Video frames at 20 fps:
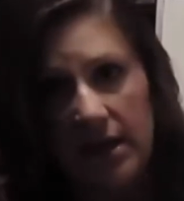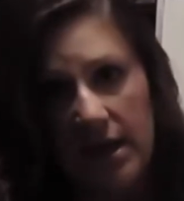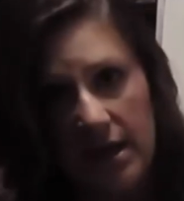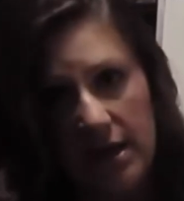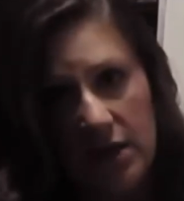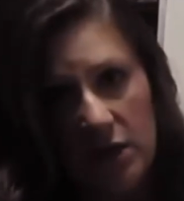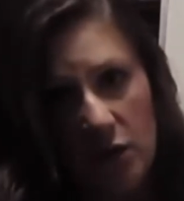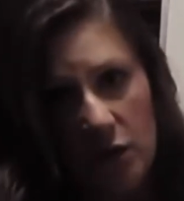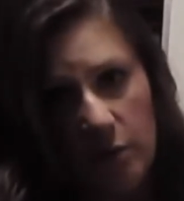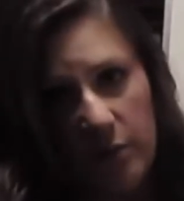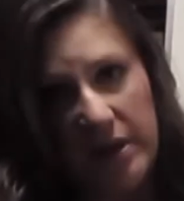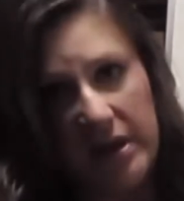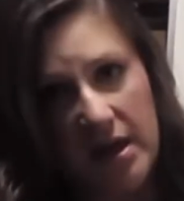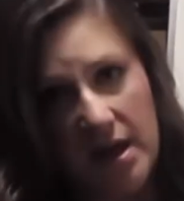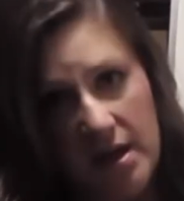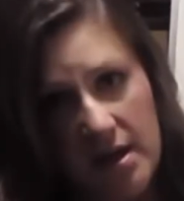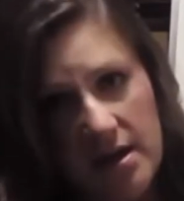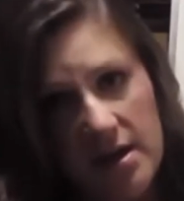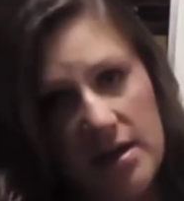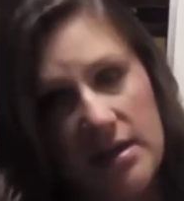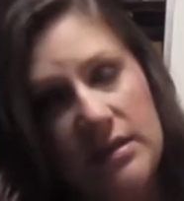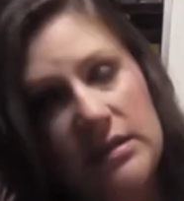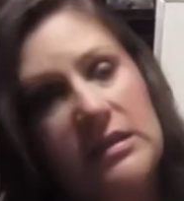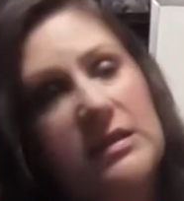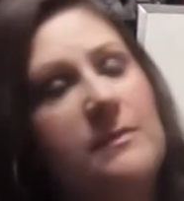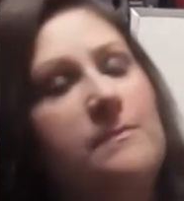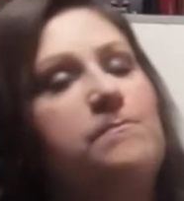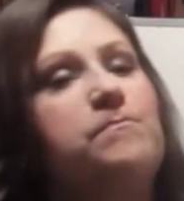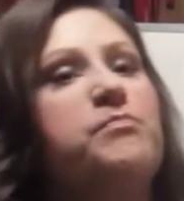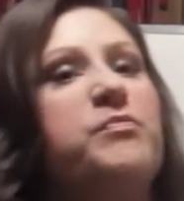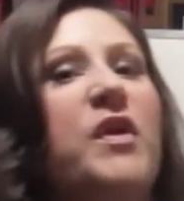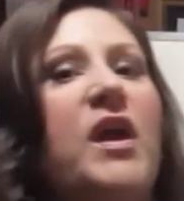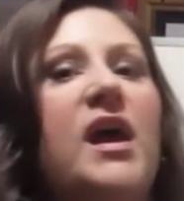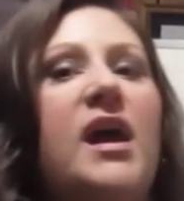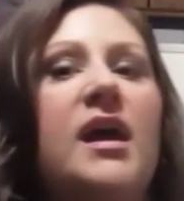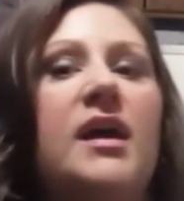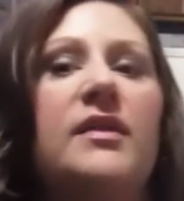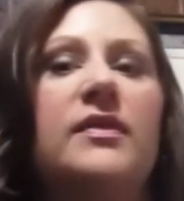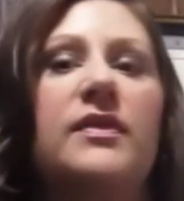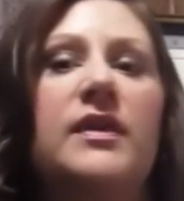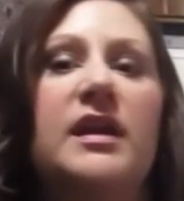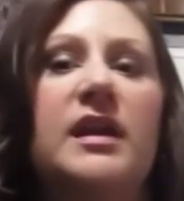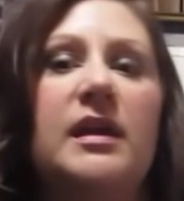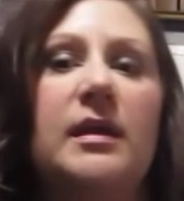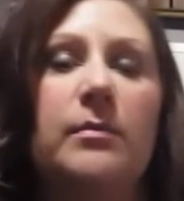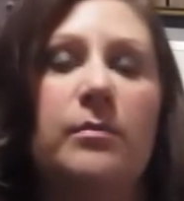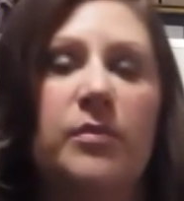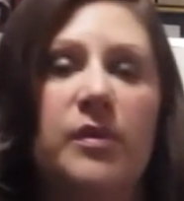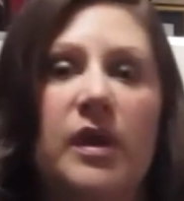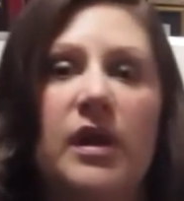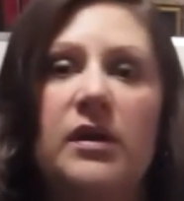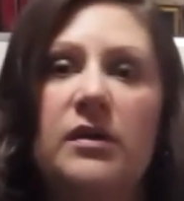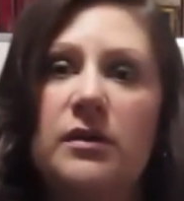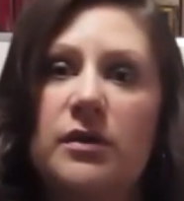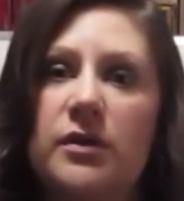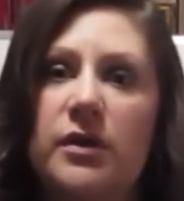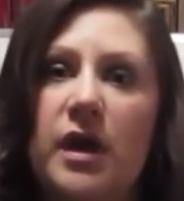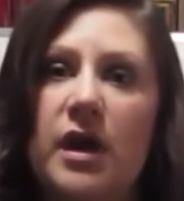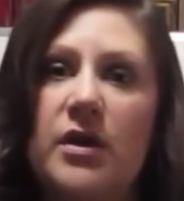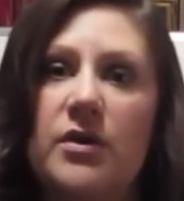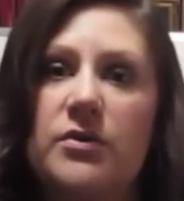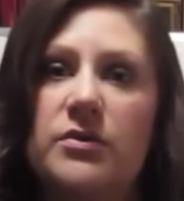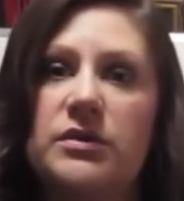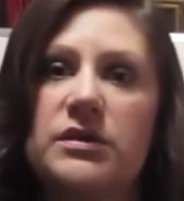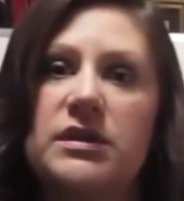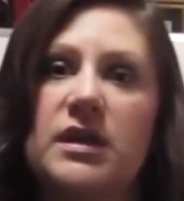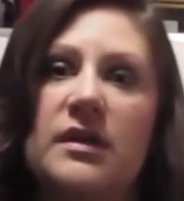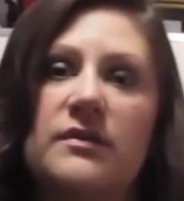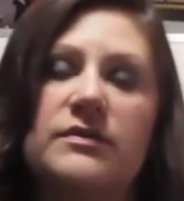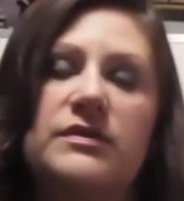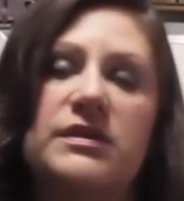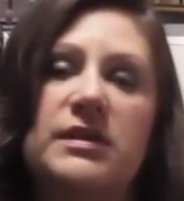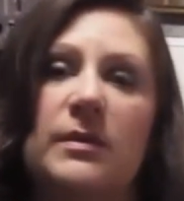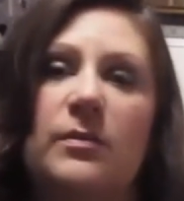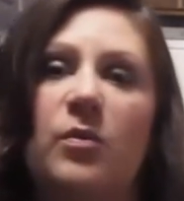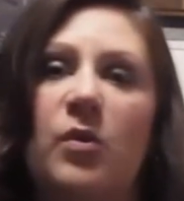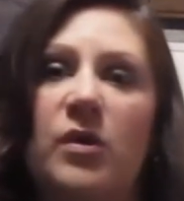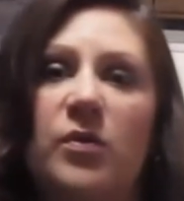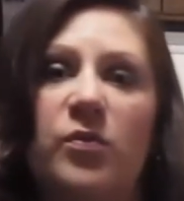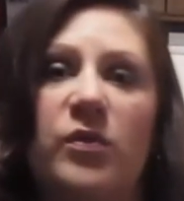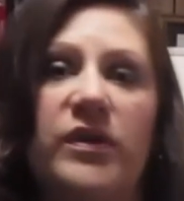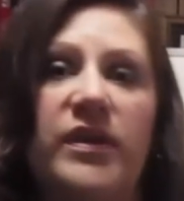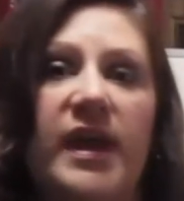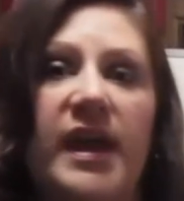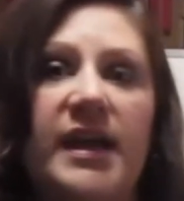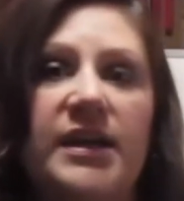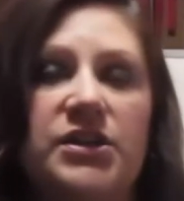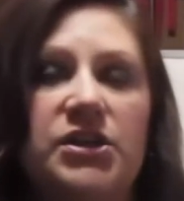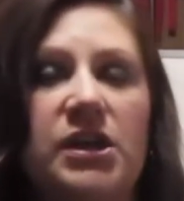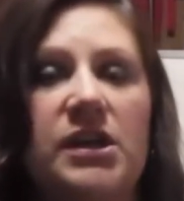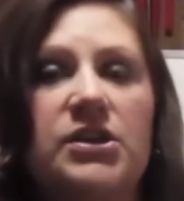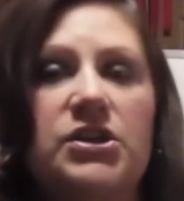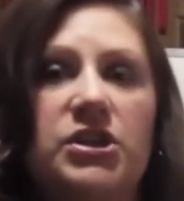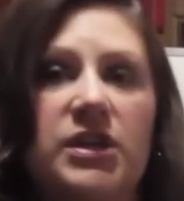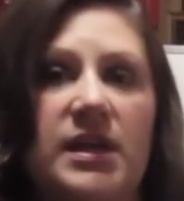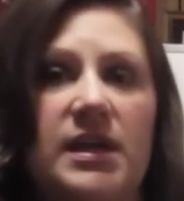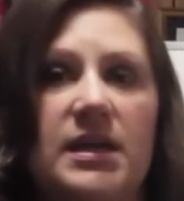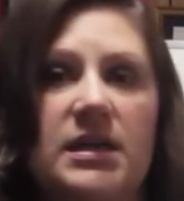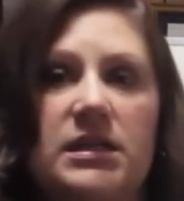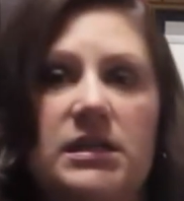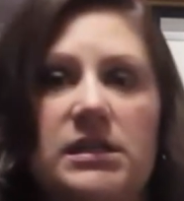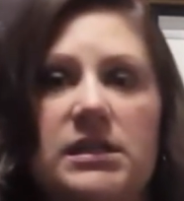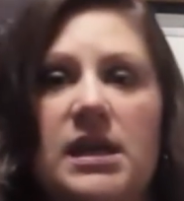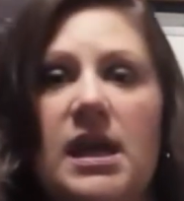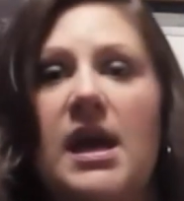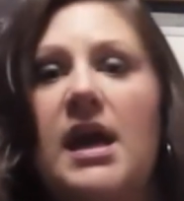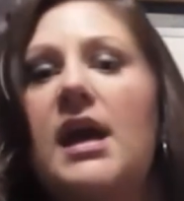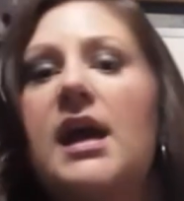here because the blood glucose of someone with HHS